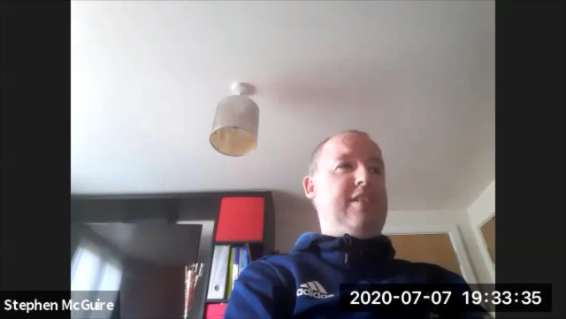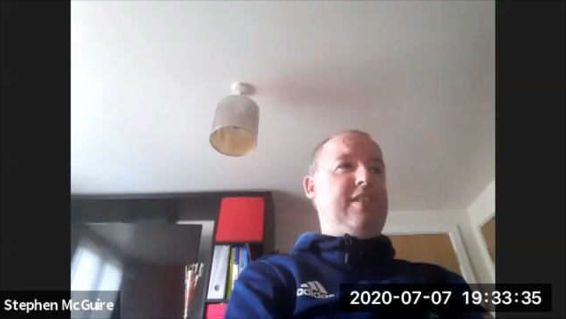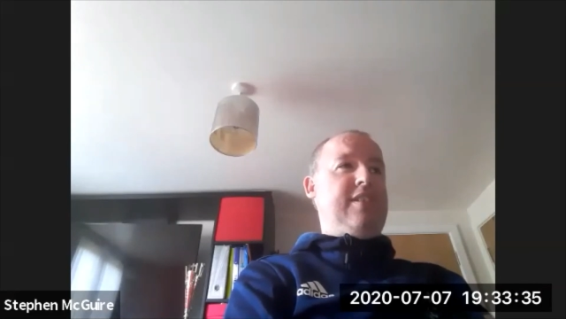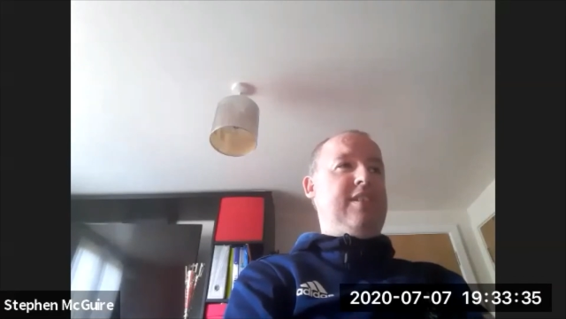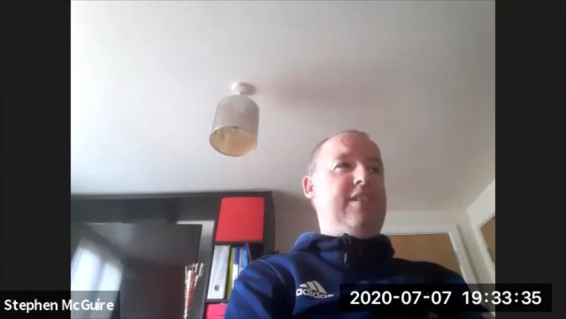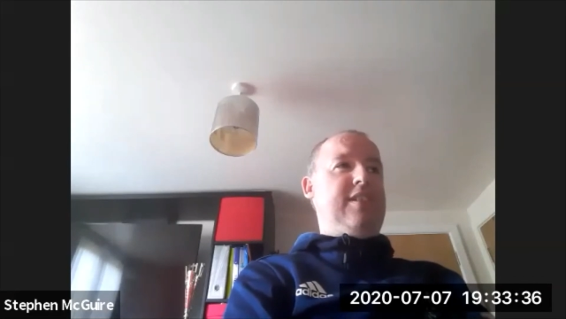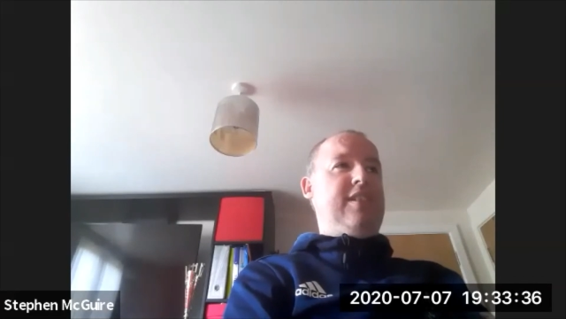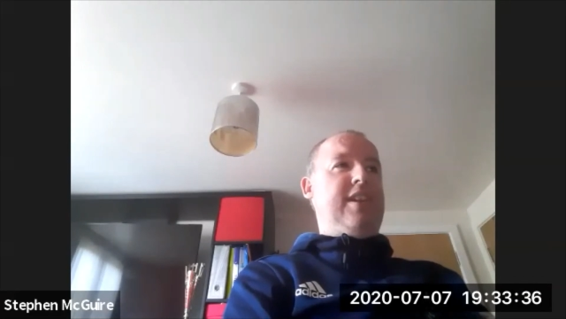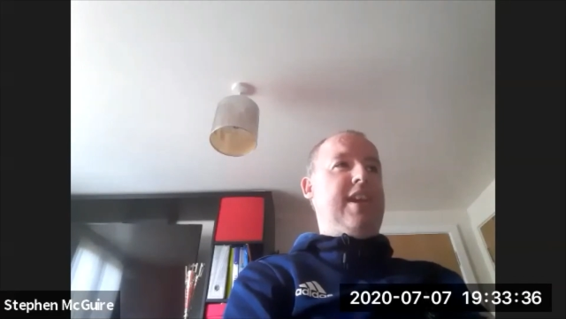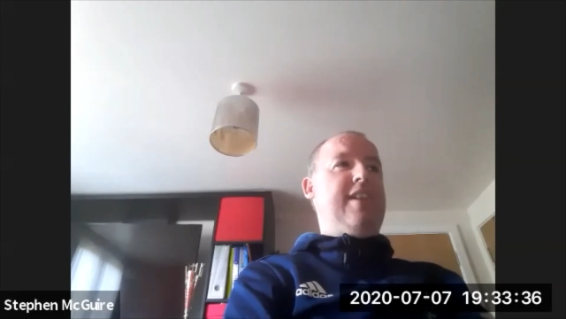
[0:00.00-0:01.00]

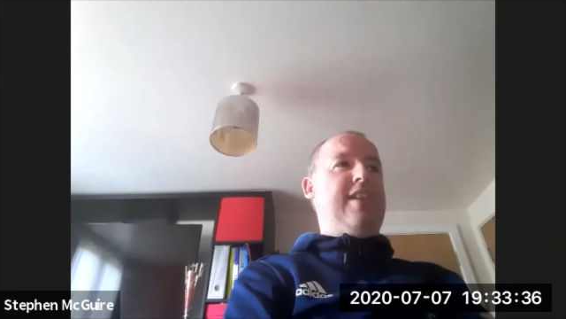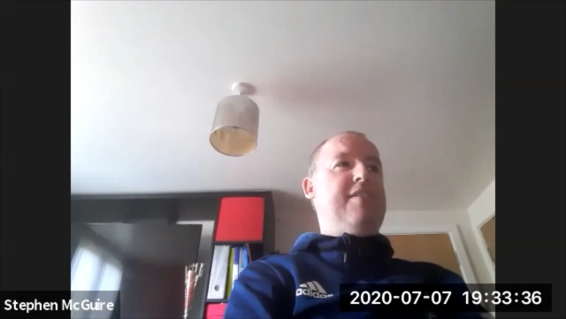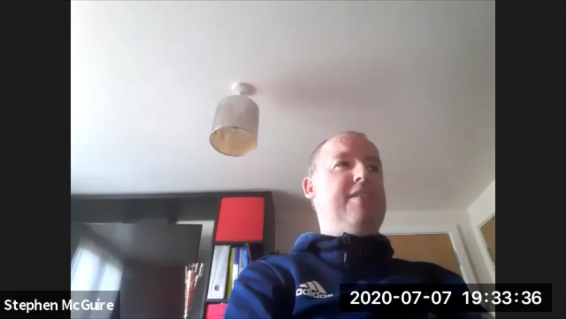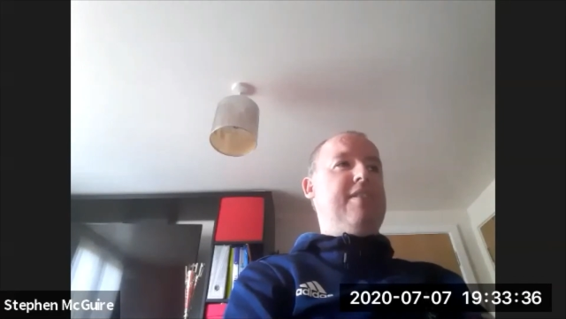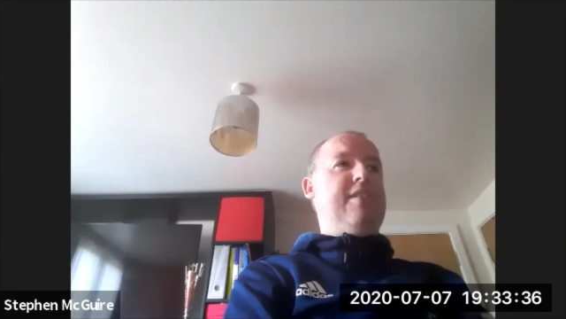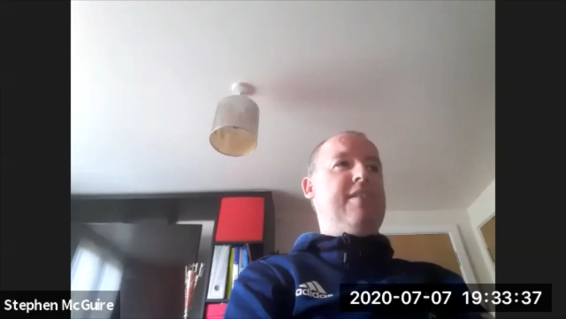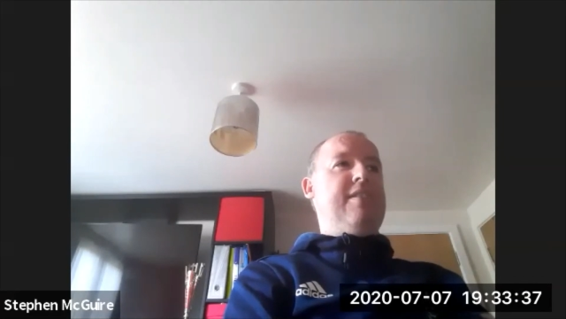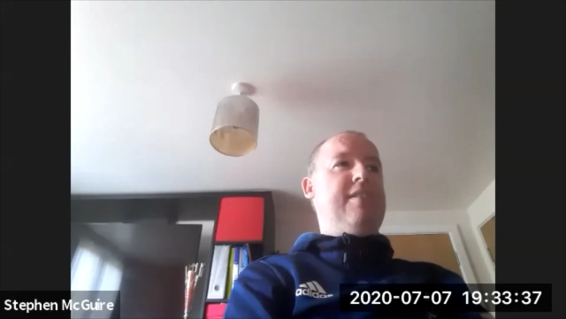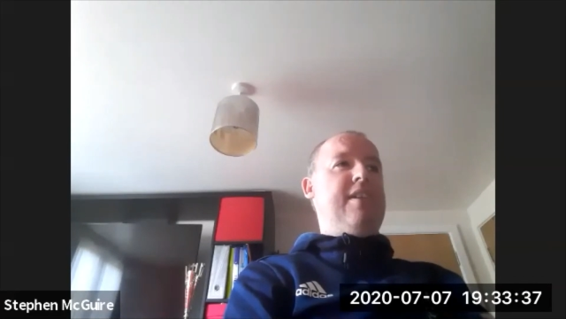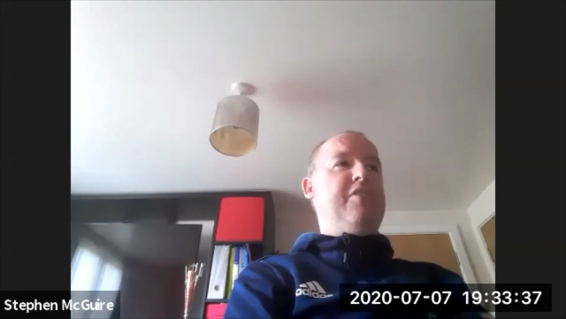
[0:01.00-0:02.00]
you can't,
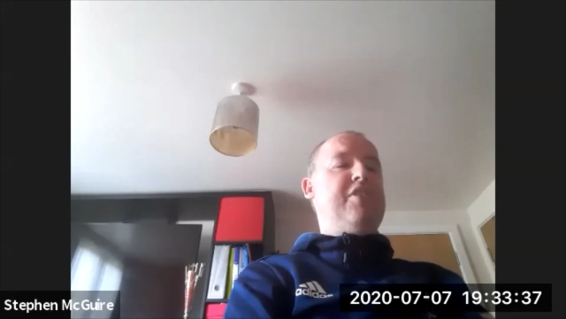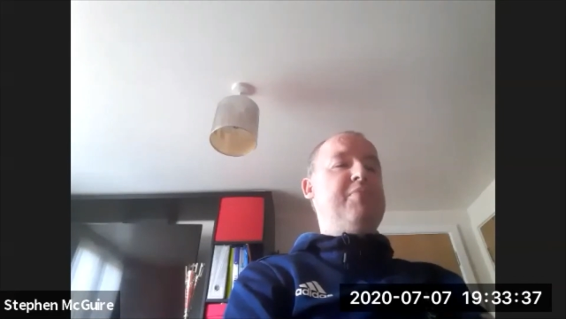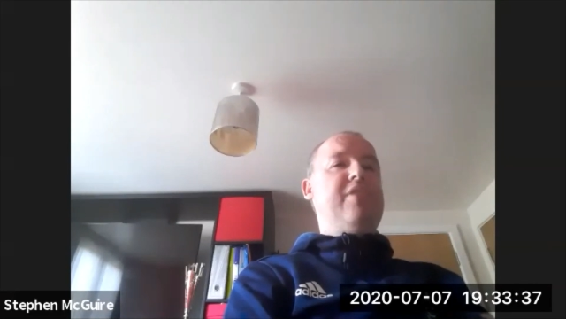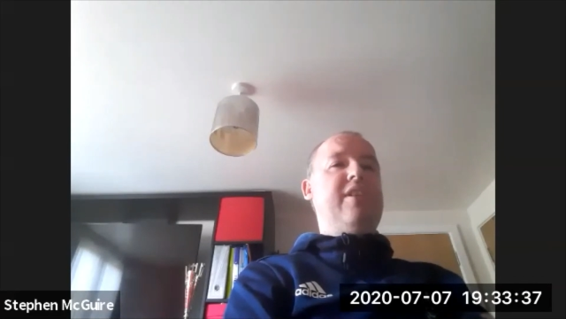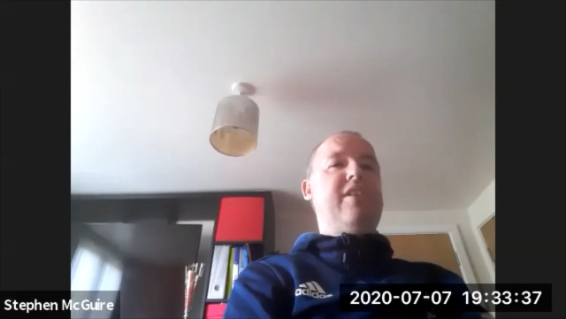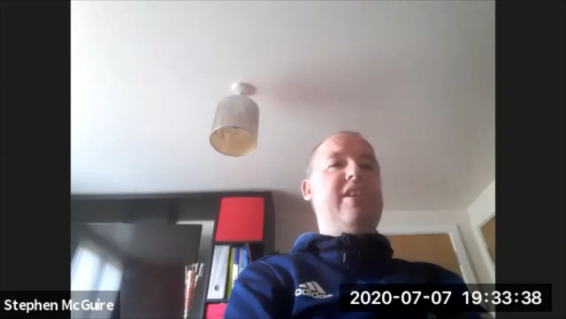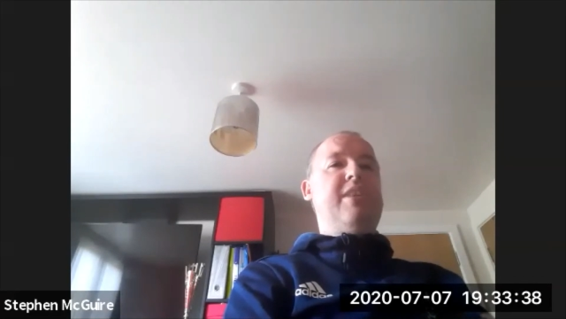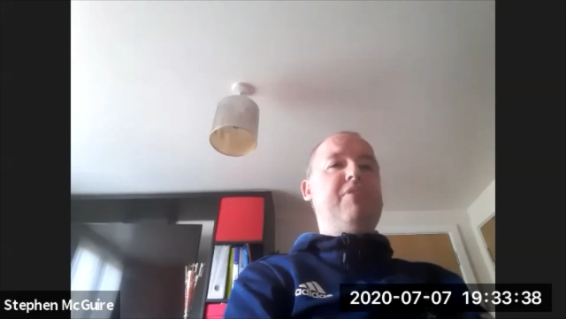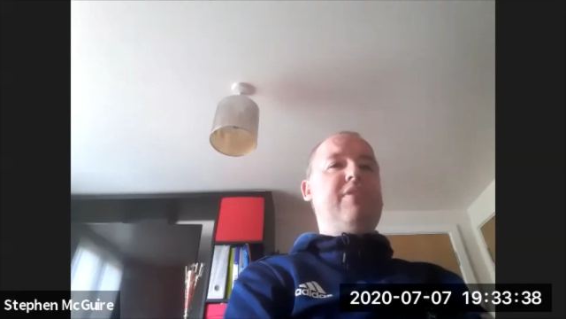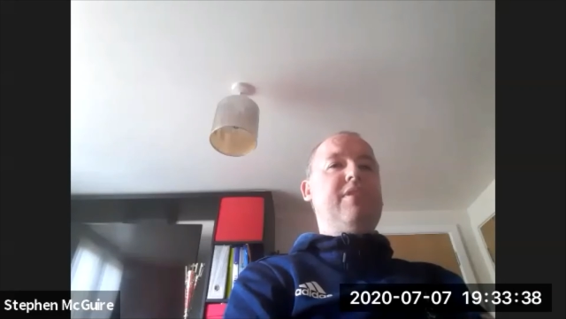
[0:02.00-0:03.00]
in our sport, you're
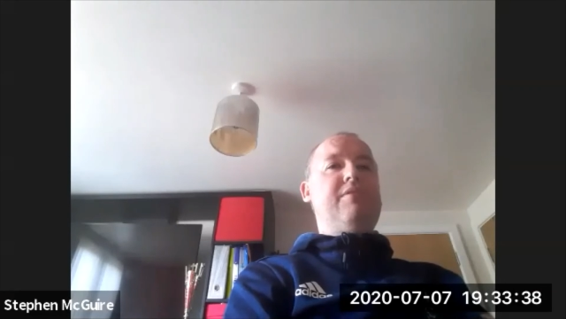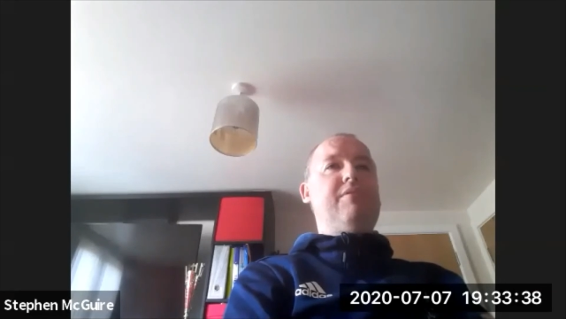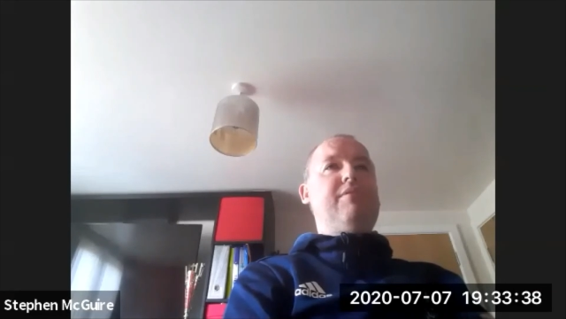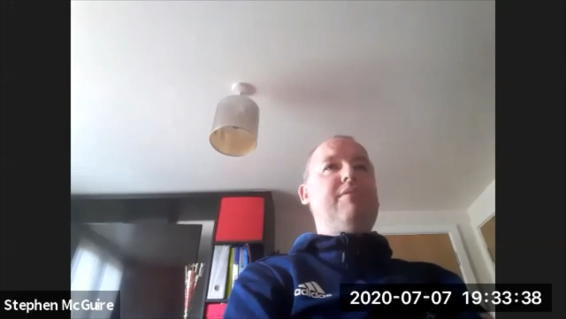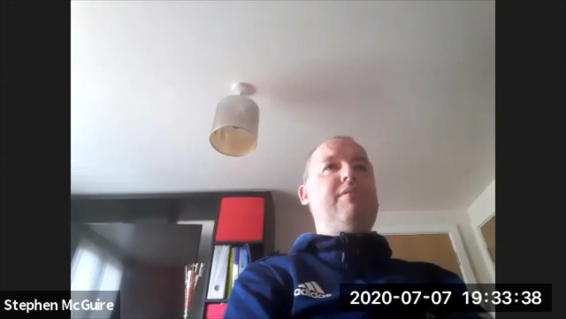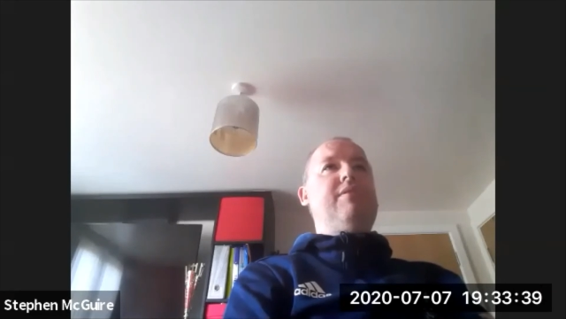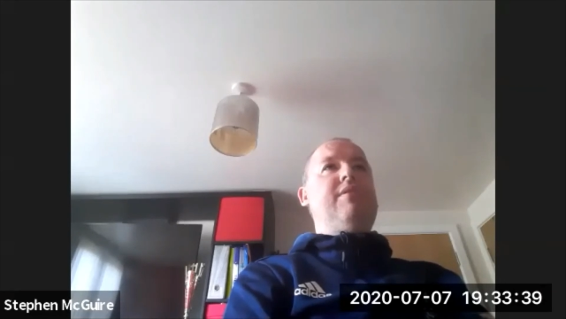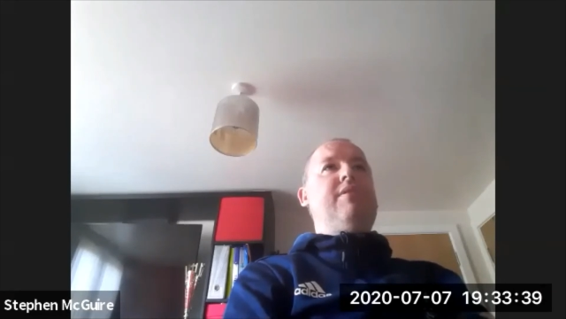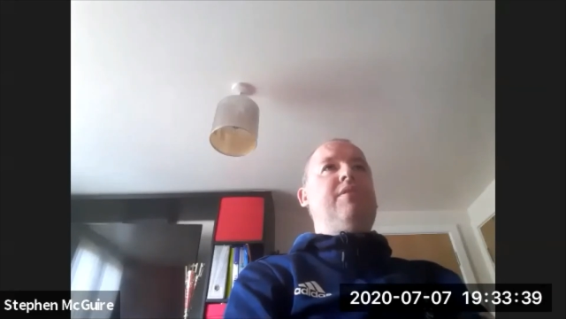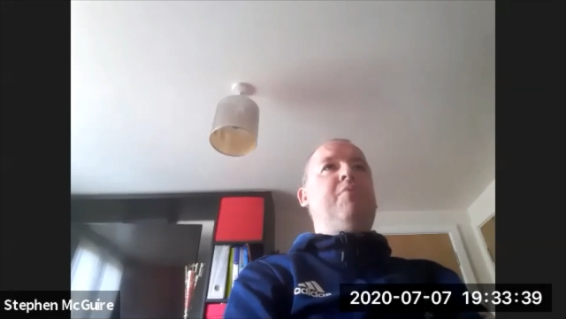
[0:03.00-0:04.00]
unable to go,
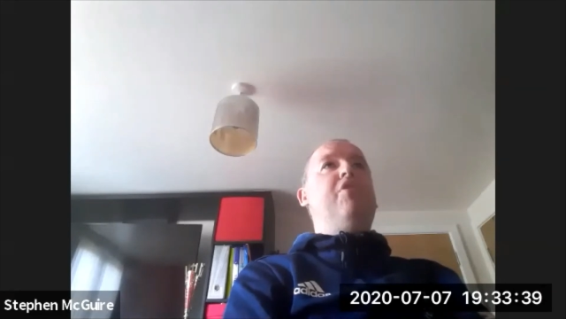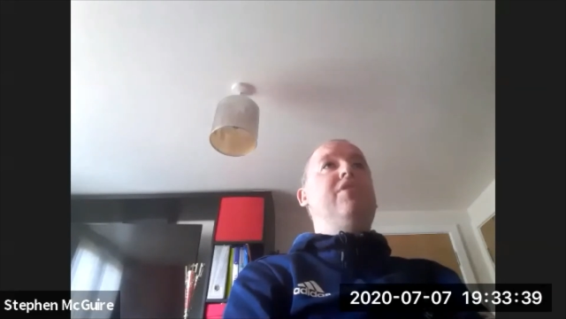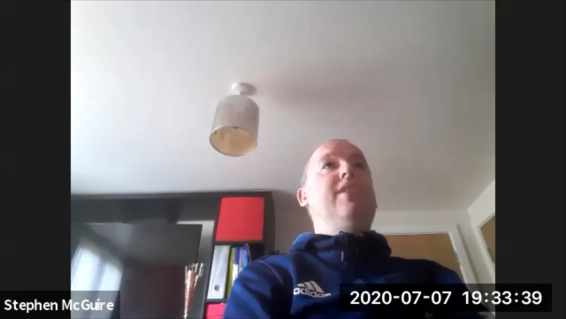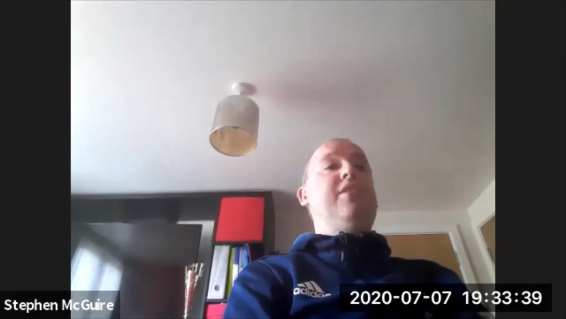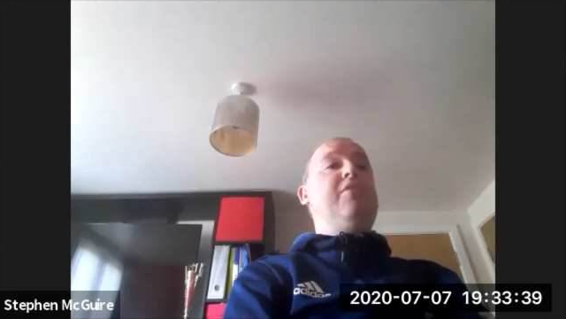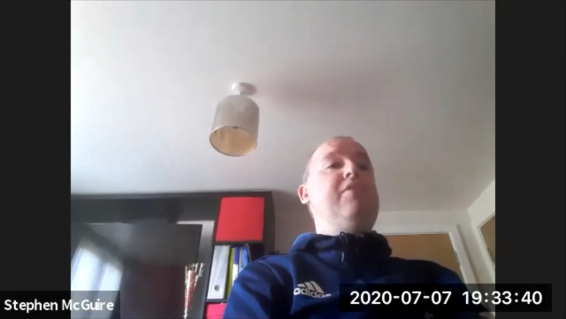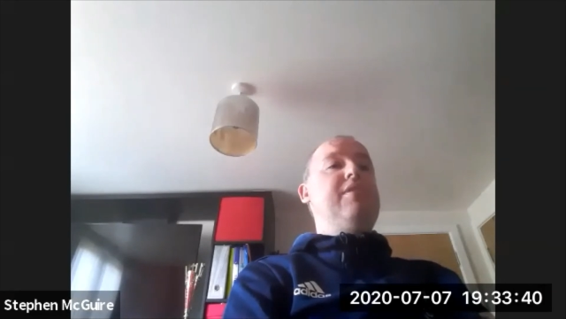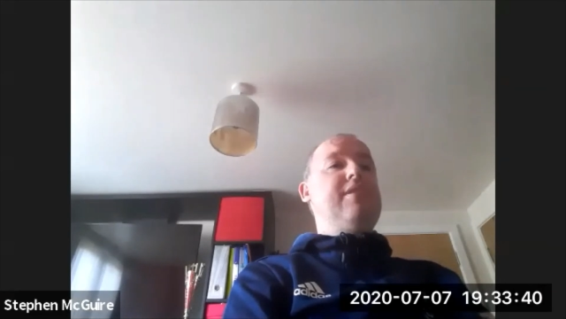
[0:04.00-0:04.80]
like, what shall I do?